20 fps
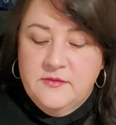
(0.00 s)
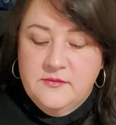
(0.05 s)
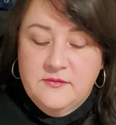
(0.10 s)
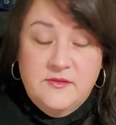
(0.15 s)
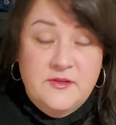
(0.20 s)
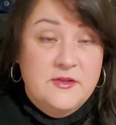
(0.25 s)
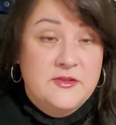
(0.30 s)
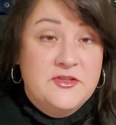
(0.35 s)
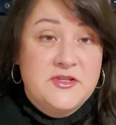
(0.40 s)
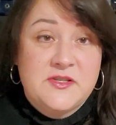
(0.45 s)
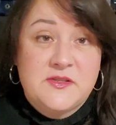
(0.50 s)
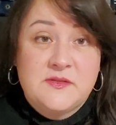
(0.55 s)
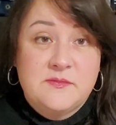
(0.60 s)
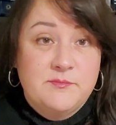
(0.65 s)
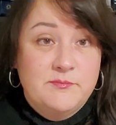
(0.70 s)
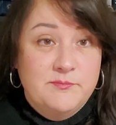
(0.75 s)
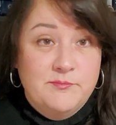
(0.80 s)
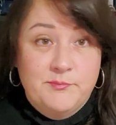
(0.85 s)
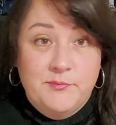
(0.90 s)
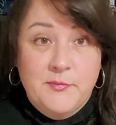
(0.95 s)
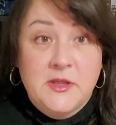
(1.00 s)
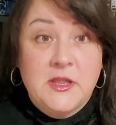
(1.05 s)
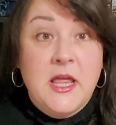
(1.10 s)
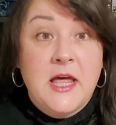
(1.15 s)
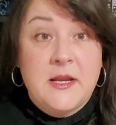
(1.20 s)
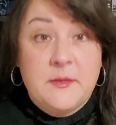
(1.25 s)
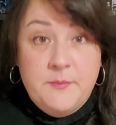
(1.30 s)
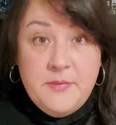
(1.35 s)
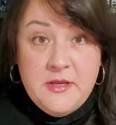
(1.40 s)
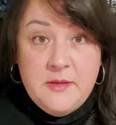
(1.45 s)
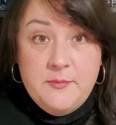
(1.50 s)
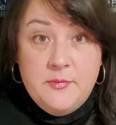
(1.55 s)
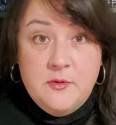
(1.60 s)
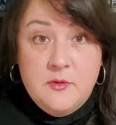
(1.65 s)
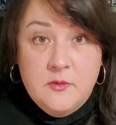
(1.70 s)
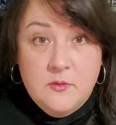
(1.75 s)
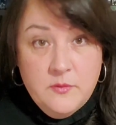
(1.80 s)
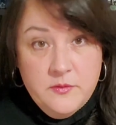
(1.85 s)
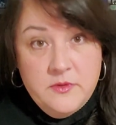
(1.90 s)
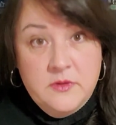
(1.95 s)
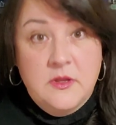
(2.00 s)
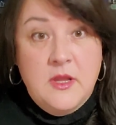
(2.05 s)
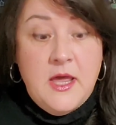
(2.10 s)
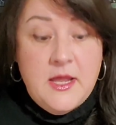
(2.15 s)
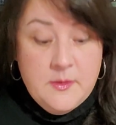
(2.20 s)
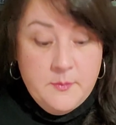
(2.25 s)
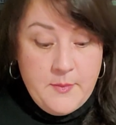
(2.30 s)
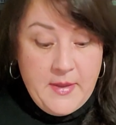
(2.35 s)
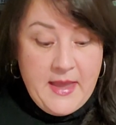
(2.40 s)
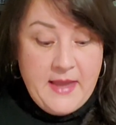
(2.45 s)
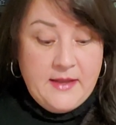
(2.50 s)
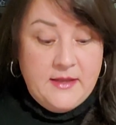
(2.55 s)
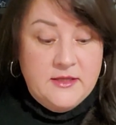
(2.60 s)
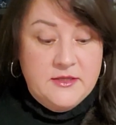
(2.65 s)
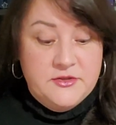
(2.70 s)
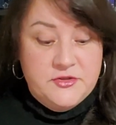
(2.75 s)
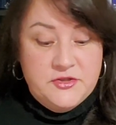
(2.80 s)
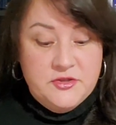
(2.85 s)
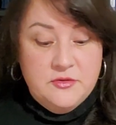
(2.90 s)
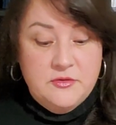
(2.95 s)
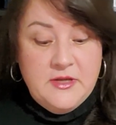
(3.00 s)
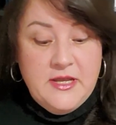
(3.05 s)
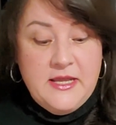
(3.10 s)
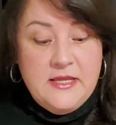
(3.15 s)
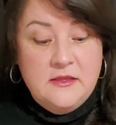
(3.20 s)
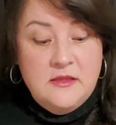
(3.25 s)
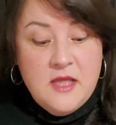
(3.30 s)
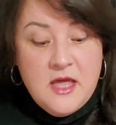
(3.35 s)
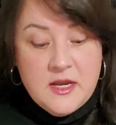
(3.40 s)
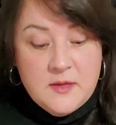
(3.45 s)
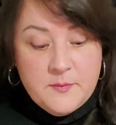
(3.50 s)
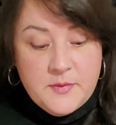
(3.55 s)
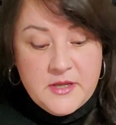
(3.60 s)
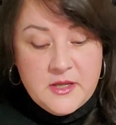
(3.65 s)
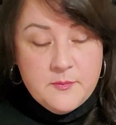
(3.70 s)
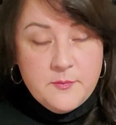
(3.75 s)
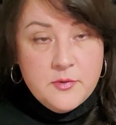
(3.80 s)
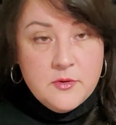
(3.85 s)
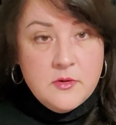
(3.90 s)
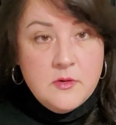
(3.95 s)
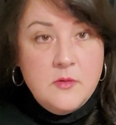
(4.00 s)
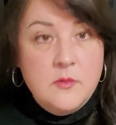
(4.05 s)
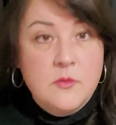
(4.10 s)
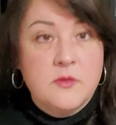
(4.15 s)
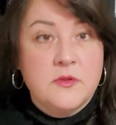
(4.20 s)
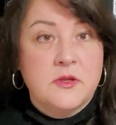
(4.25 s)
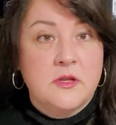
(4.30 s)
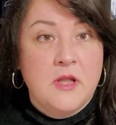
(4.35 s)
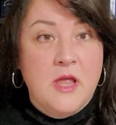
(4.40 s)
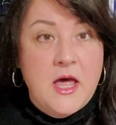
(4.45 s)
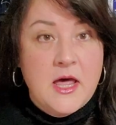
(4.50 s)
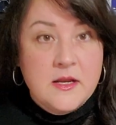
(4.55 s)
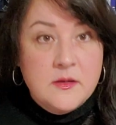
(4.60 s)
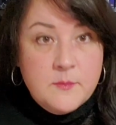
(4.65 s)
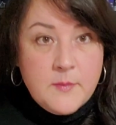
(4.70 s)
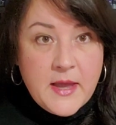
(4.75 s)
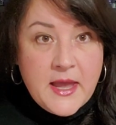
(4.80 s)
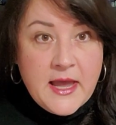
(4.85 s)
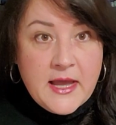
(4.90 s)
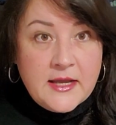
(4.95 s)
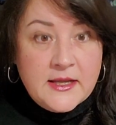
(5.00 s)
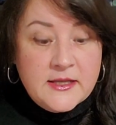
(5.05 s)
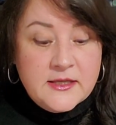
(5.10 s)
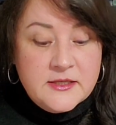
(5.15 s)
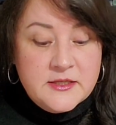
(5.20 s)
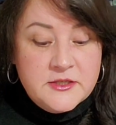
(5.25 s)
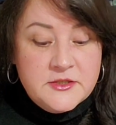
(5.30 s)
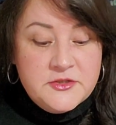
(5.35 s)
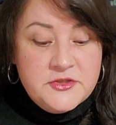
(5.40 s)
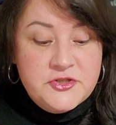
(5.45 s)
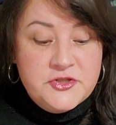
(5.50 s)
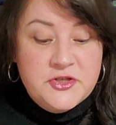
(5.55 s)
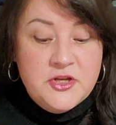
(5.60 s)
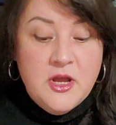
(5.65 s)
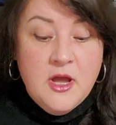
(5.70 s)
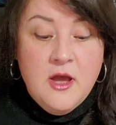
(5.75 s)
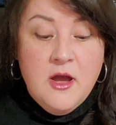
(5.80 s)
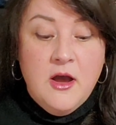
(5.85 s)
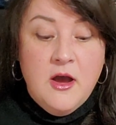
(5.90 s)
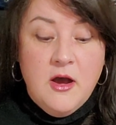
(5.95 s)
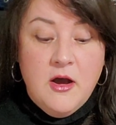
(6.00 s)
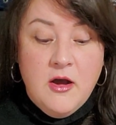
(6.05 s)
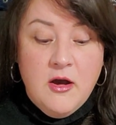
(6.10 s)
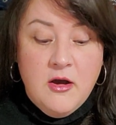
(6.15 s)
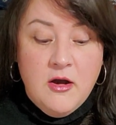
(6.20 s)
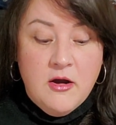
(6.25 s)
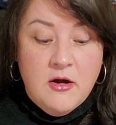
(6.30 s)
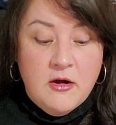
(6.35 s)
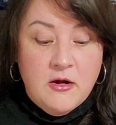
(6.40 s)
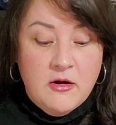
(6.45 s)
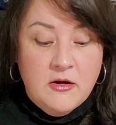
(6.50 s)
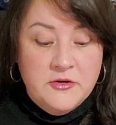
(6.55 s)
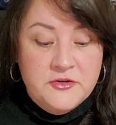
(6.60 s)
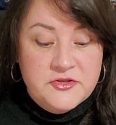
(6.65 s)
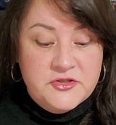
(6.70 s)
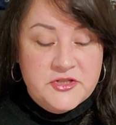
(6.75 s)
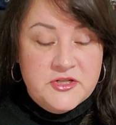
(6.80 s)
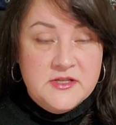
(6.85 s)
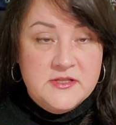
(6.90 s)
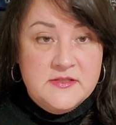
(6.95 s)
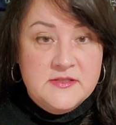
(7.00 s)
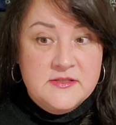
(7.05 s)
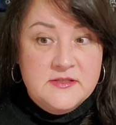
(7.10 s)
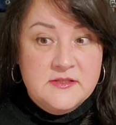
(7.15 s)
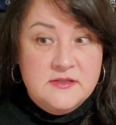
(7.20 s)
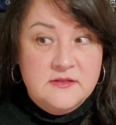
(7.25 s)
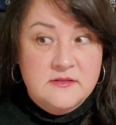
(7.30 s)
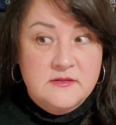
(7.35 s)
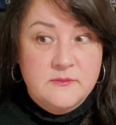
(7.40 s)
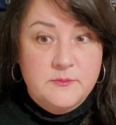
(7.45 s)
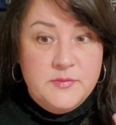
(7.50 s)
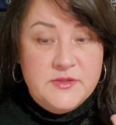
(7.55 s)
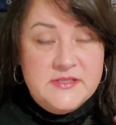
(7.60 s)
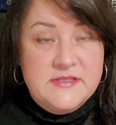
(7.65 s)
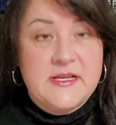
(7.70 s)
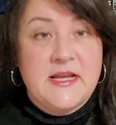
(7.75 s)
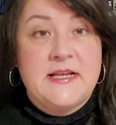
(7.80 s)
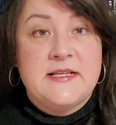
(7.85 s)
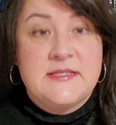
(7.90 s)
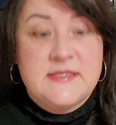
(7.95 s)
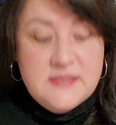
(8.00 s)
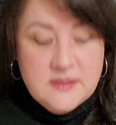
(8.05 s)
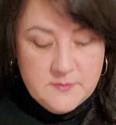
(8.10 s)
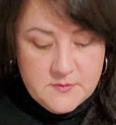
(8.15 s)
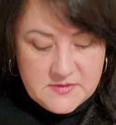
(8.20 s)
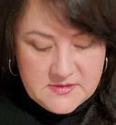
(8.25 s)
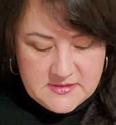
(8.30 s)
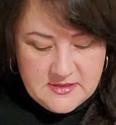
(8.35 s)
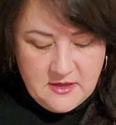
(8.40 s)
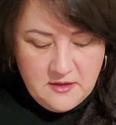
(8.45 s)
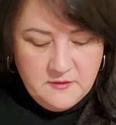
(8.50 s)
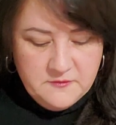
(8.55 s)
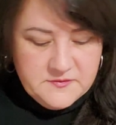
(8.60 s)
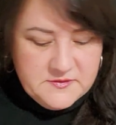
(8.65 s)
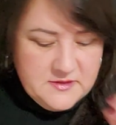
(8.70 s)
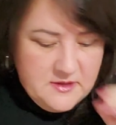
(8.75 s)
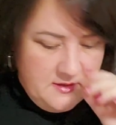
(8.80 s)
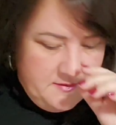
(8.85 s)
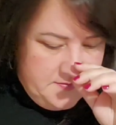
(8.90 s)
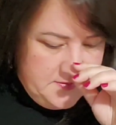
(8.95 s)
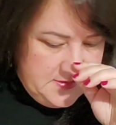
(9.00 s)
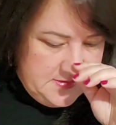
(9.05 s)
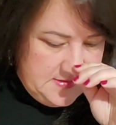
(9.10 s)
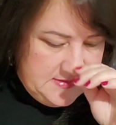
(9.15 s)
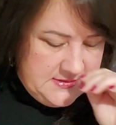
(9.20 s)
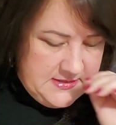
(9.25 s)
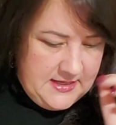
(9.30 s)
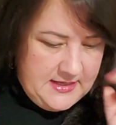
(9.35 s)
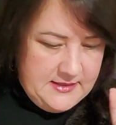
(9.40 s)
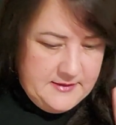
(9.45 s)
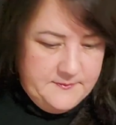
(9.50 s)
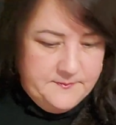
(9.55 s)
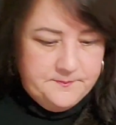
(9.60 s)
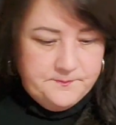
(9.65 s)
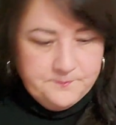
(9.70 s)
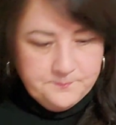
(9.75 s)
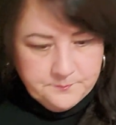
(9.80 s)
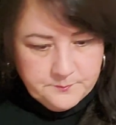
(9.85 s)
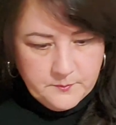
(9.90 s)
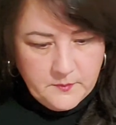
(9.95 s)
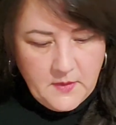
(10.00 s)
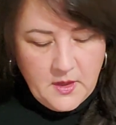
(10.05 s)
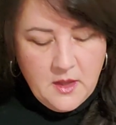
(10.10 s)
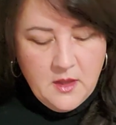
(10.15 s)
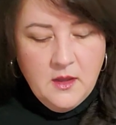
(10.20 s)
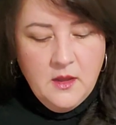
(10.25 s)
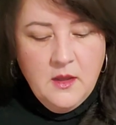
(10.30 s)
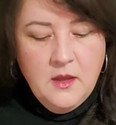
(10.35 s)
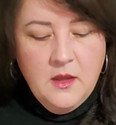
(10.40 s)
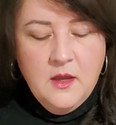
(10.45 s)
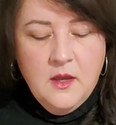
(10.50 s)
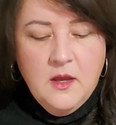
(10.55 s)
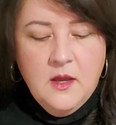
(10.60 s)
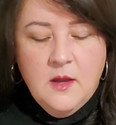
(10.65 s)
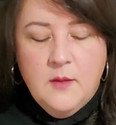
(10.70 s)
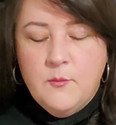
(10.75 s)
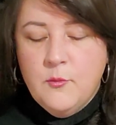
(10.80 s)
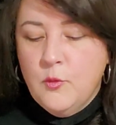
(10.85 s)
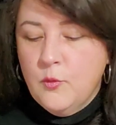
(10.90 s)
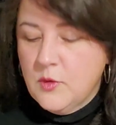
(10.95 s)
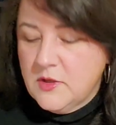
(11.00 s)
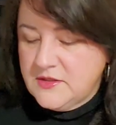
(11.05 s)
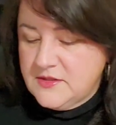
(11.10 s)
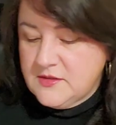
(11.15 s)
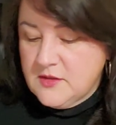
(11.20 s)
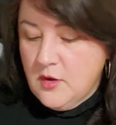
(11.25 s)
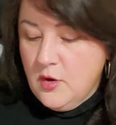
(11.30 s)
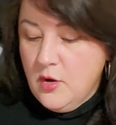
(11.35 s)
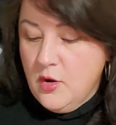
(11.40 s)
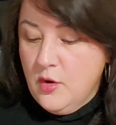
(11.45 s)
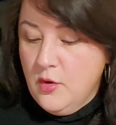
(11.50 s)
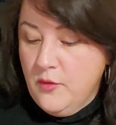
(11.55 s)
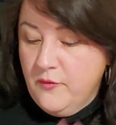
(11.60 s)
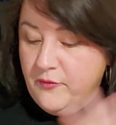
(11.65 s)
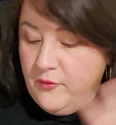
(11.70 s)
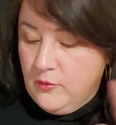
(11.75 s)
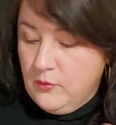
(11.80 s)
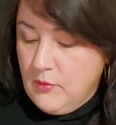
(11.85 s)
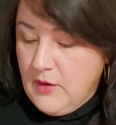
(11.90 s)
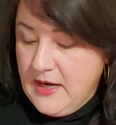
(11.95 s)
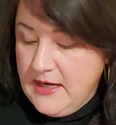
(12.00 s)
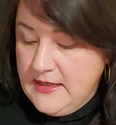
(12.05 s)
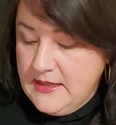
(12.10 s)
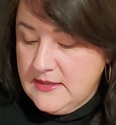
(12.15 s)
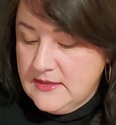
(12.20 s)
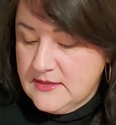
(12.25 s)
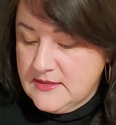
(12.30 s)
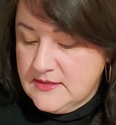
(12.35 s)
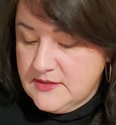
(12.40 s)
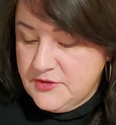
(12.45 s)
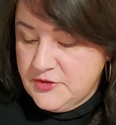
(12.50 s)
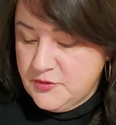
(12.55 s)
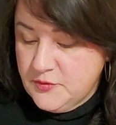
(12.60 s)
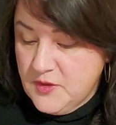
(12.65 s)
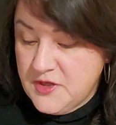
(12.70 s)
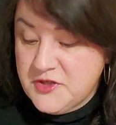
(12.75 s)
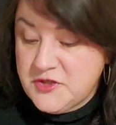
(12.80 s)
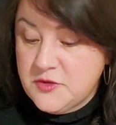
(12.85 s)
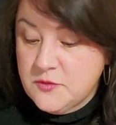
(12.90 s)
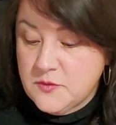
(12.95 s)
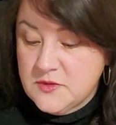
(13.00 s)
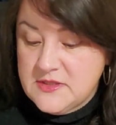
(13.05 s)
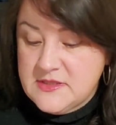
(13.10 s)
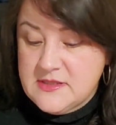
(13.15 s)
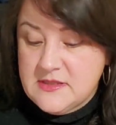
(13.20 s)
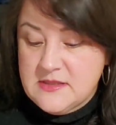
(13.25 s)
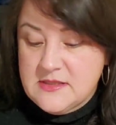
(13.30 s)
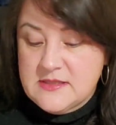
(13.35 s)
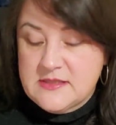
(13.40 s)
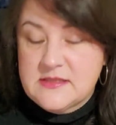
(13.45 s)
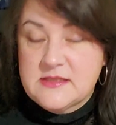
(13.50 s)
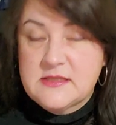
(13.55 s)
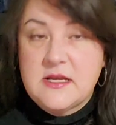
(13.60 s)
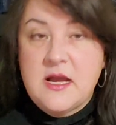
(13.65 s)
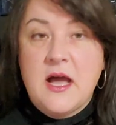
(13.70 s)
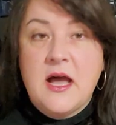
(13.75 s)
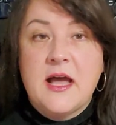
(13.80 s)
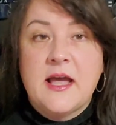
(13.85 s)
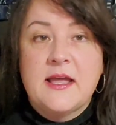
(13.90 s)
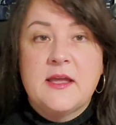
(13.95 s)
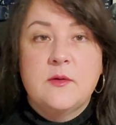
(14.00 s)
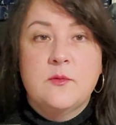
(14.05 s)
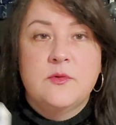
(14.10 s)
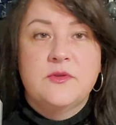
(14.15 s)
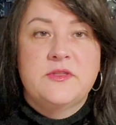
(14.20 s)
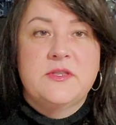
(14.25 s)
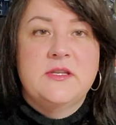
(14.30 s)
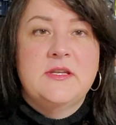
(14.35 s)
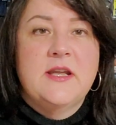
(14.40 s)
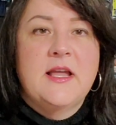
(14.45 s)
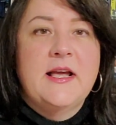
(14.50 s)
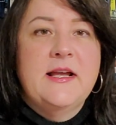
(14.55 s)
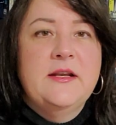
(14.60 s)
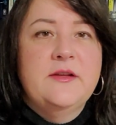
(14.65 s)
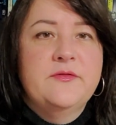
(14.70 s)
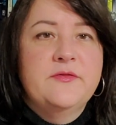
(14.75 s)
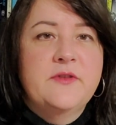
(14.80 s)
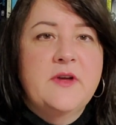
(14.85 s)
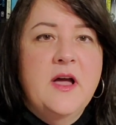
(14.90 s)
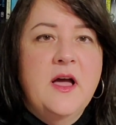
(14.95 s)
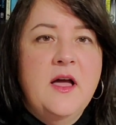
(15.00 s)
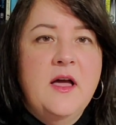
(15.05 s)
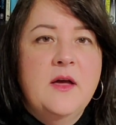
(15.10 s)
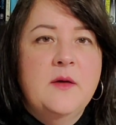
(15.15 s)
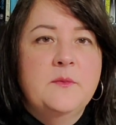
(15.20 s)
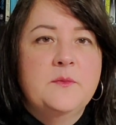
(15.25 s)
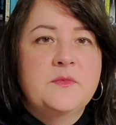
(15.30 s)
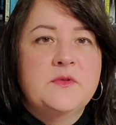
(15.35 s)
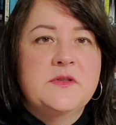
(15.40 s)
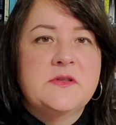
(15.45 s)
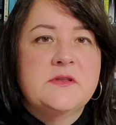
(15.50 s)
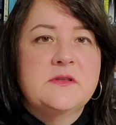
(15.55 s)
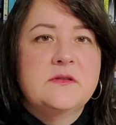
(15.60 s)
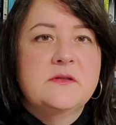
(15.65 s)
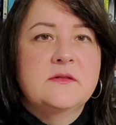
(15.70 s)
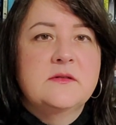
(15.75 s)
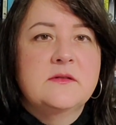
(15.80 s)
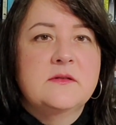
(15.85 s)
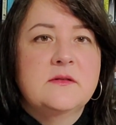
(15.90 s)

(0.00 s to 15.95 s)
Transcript: They're just a lot of people with a lot of baggage. Okay, a lot of people with a lot of baggage are just besides themselves on this day. What's overriding the situation? What's in the sky with the Knight of Cups?